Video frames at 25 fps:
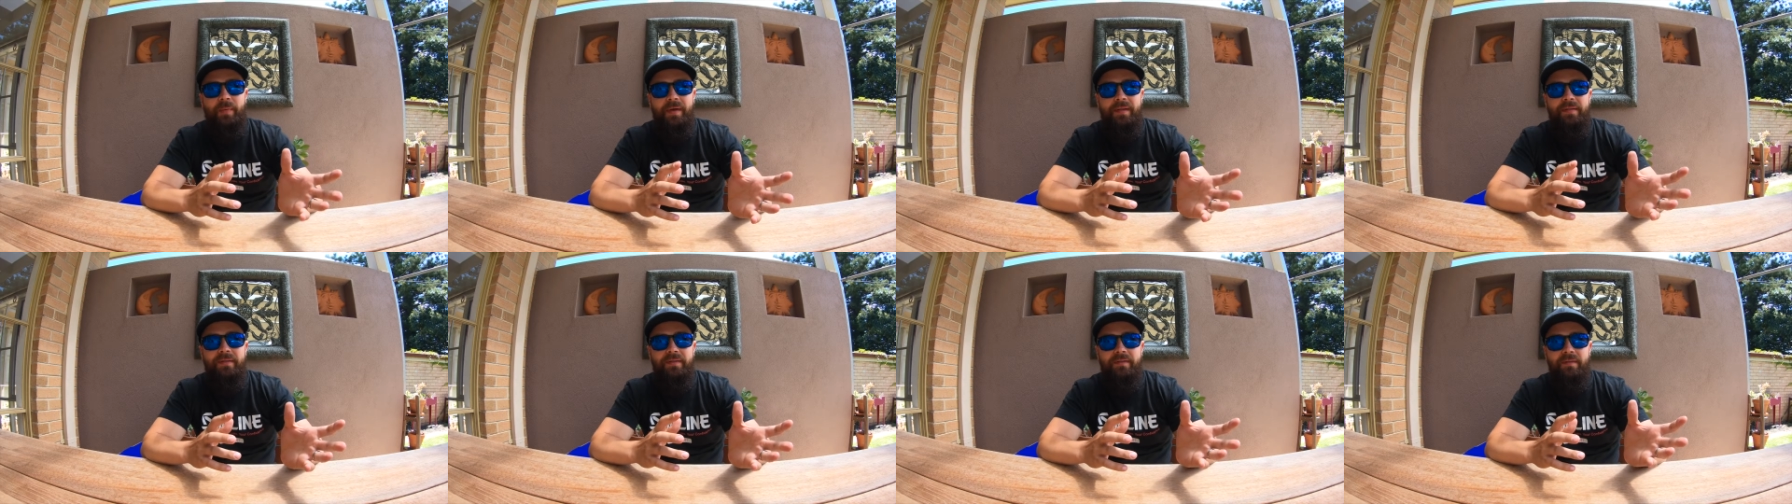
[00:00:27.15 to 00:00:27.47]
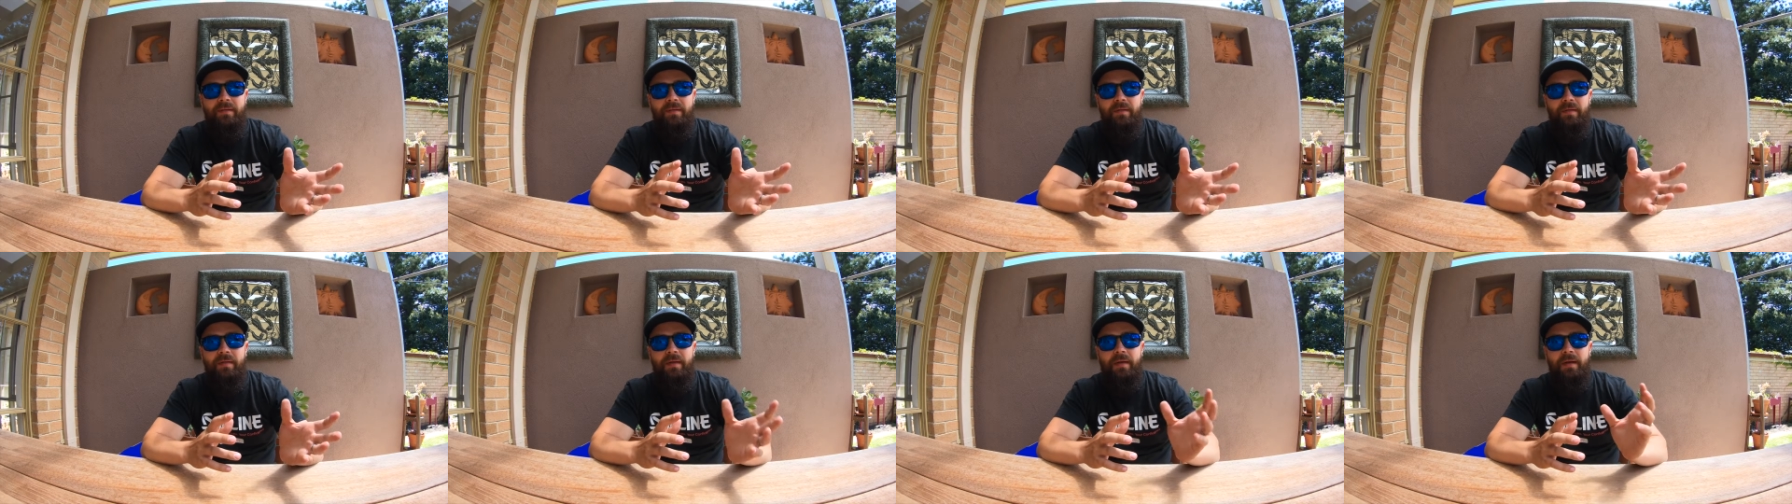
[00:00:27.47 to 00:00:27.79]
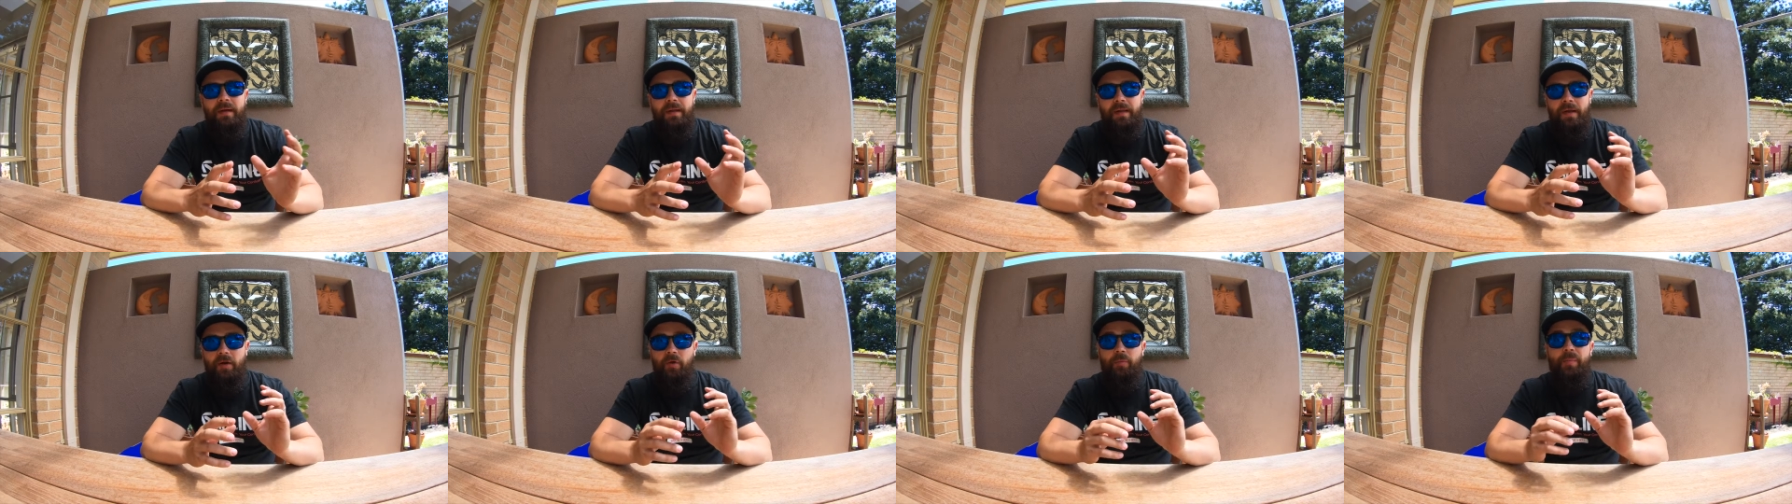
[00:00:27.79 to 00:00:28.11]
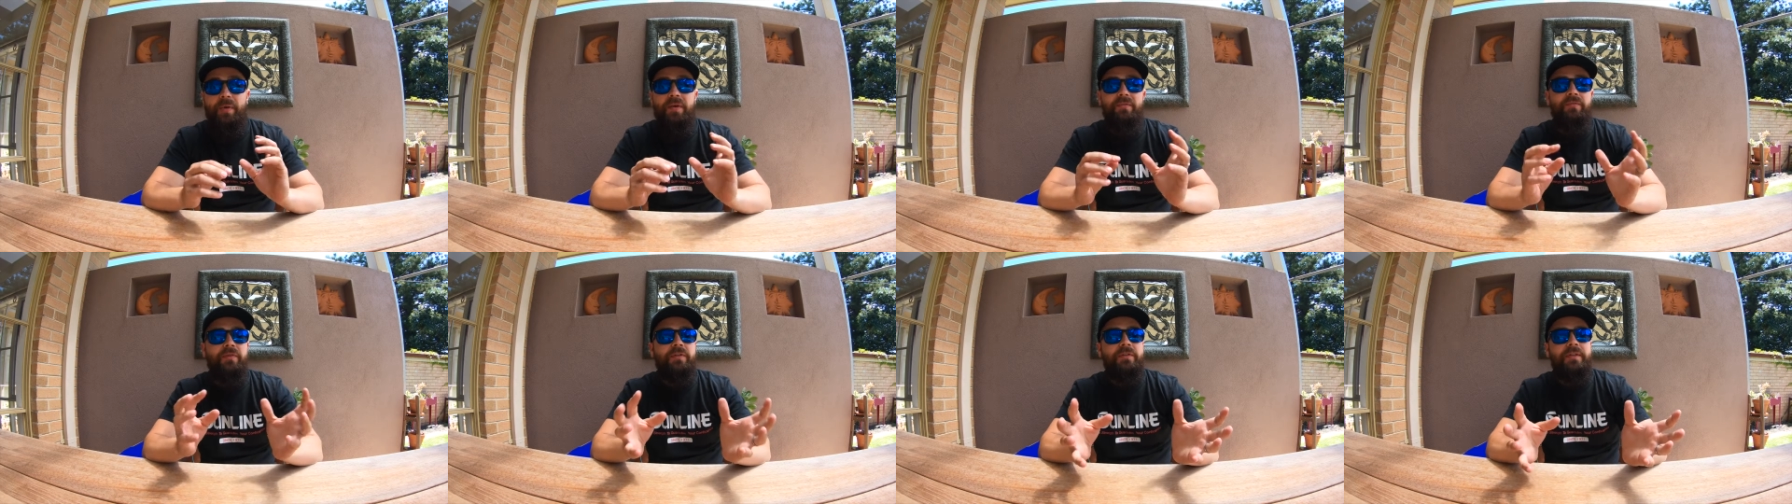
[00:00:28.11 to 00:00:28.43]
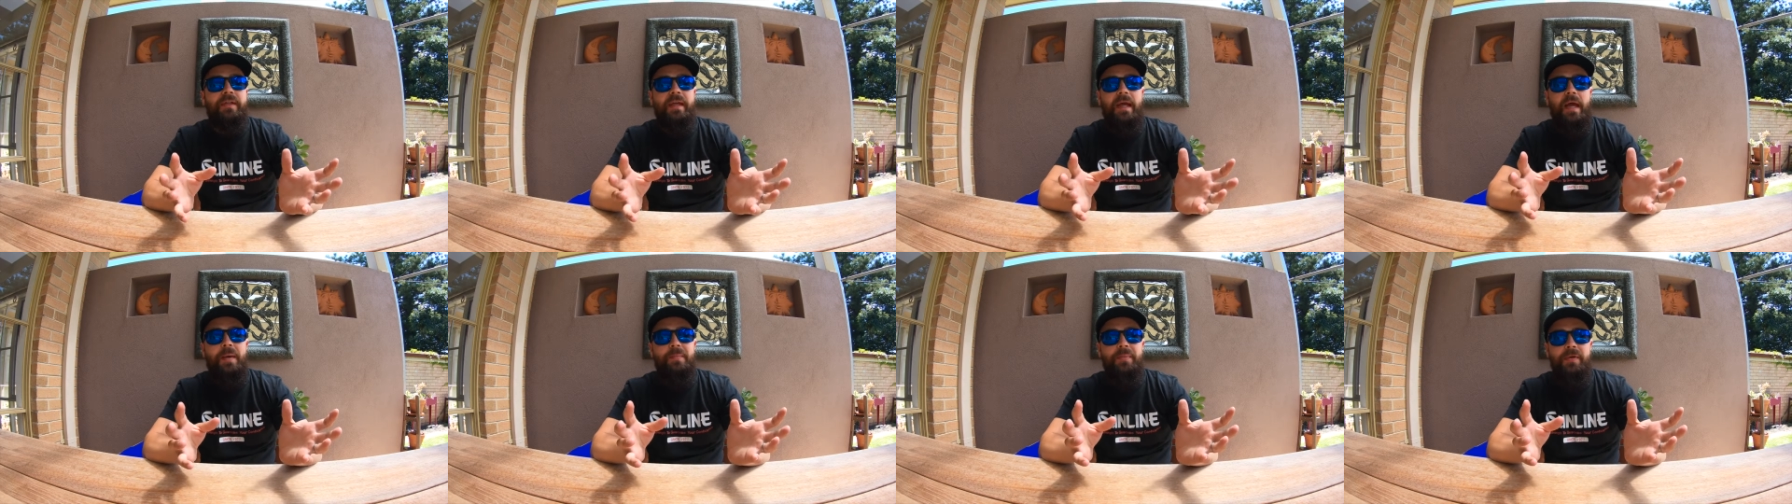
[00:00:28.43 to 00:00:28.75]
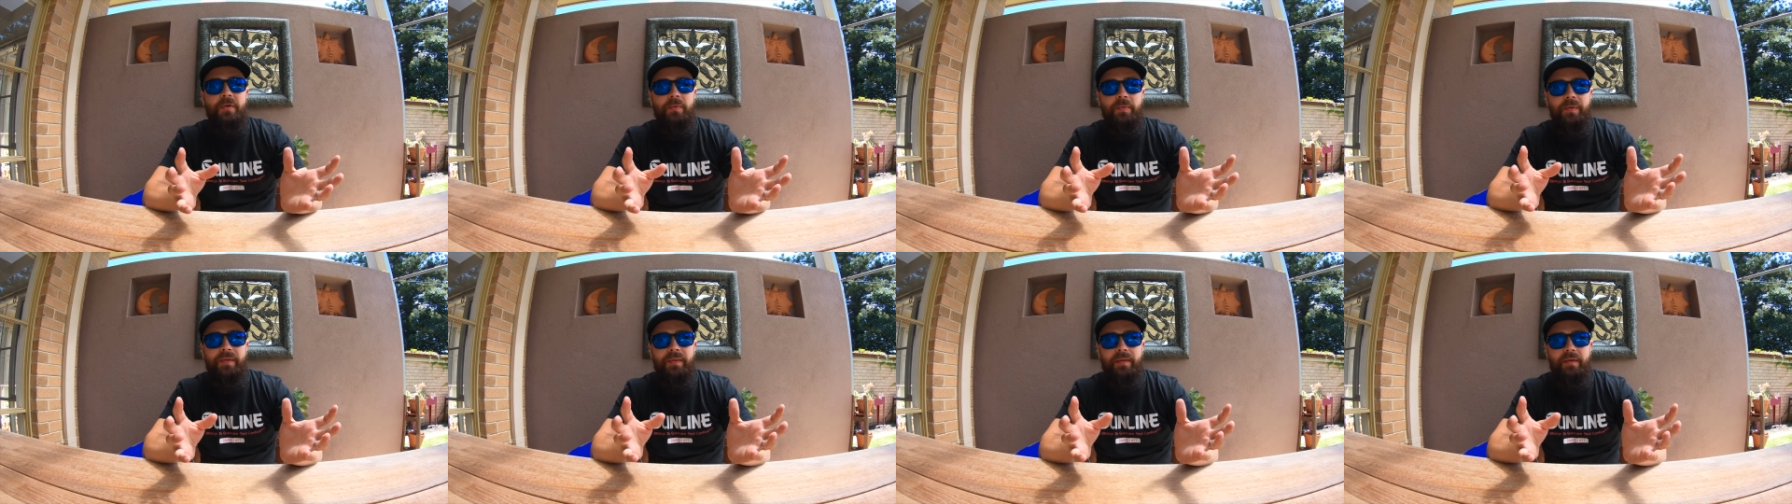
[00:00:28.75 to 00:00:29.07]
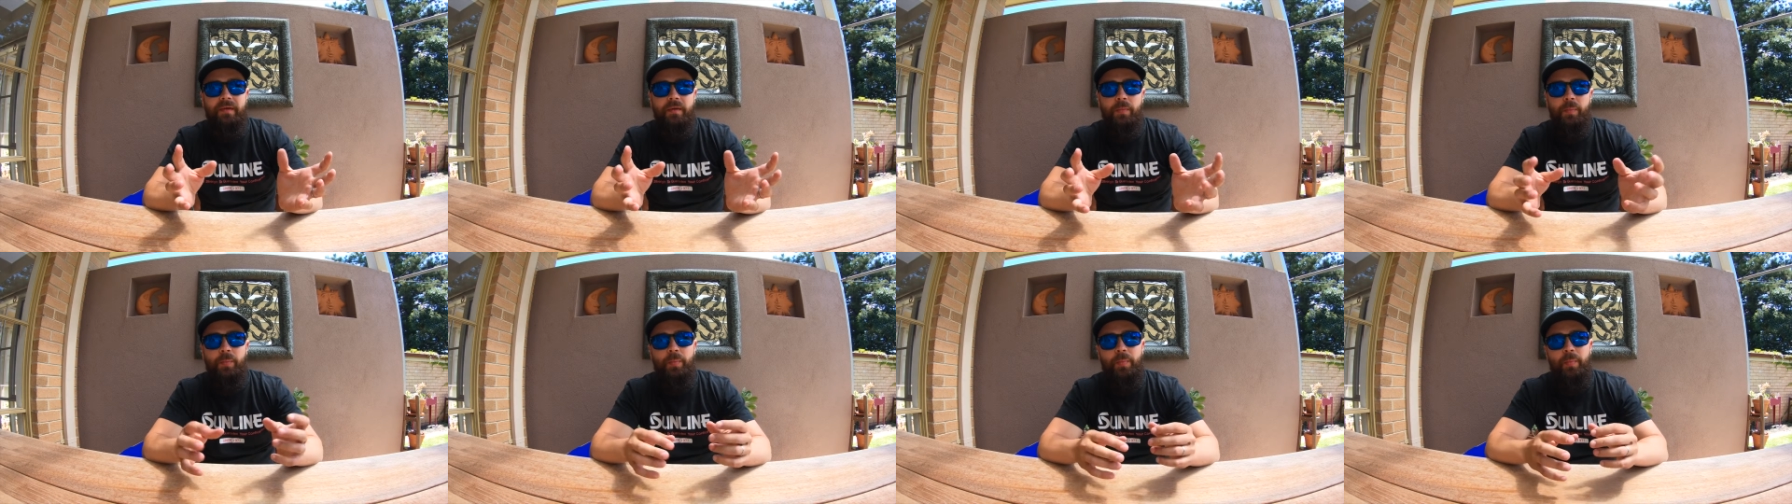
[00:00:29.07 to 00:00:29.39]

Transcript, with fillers: months, and I've been really happy with it.